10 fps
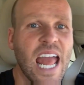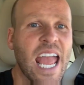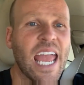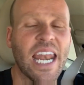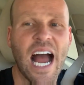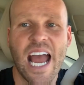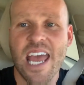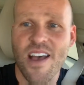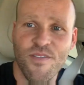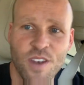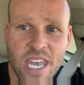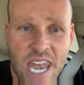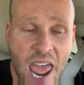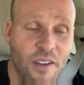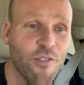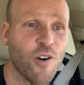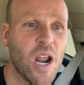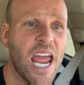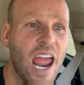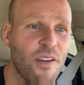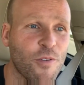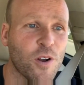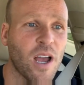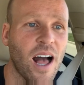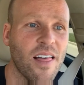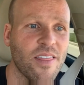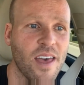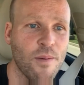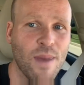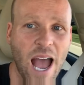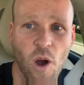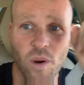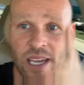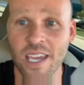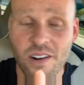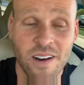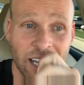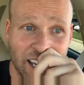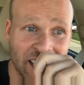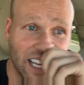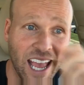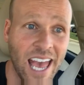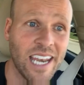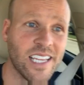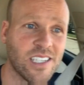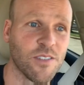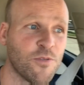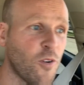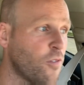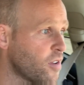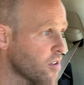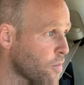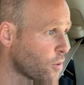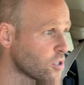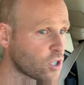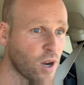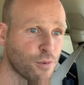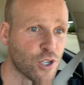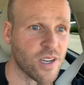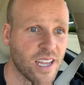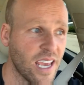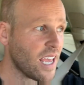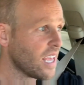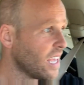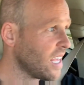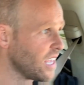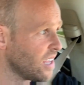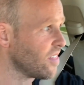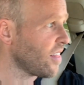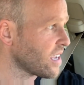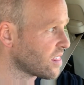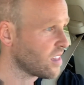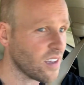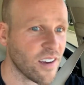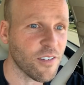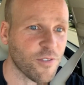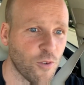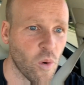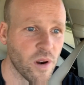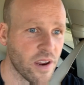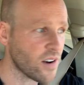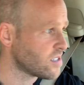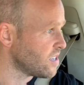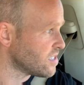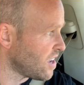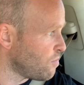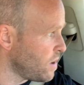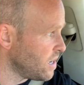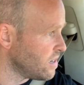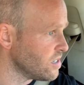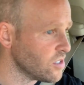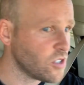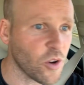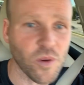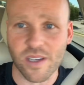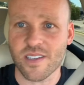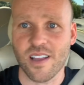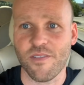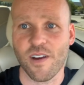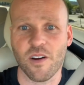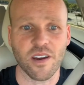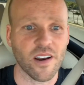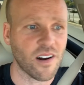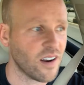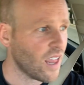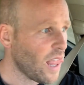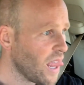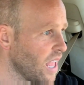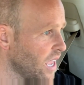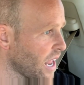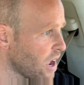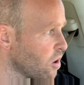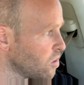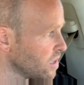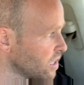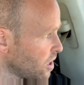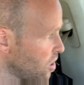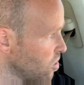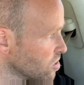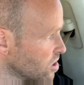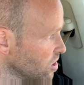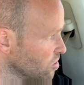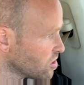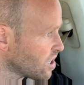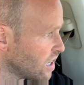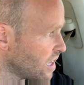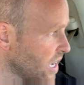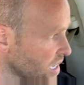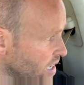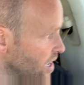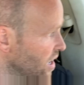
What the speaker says: and I have never, ever got them out here in Indiana to fulfill a prescription in, like, the 4 years since I've been doing stuff out here. And I only go to Utah, like,